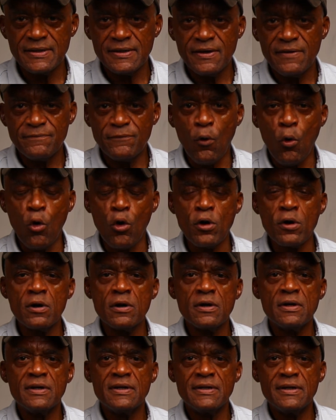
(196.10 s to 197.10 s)

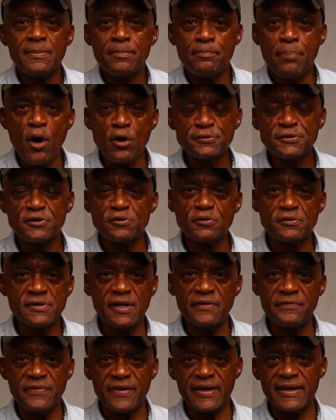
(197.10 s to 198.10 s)
for birth
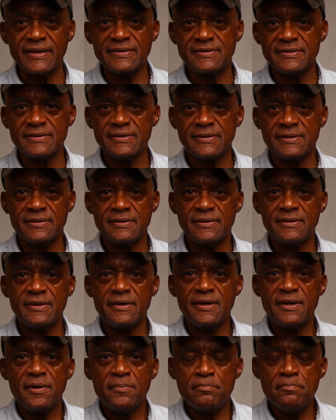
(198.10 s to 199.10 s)
certificates,
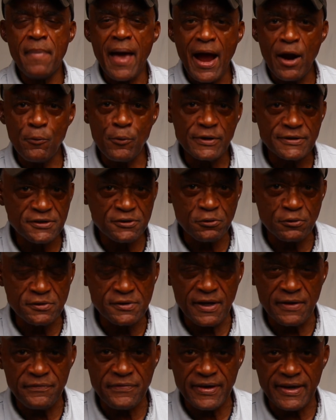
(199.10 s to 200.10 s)
marriage
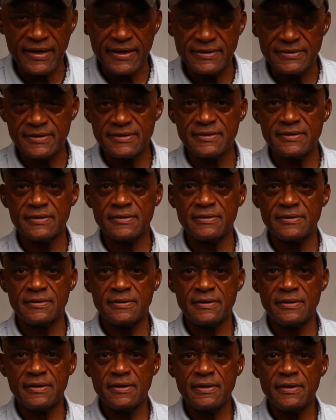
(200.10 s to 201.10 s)
certificates,
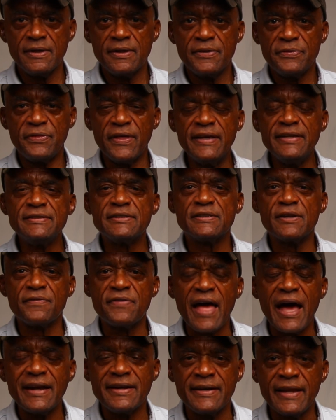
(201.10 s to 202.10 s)
things of
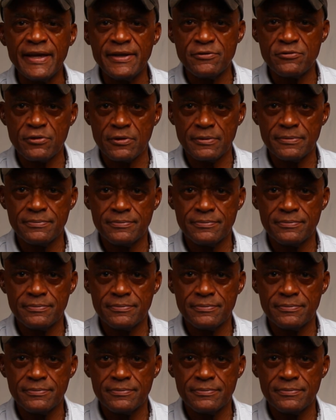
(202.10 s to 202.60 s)
that nature.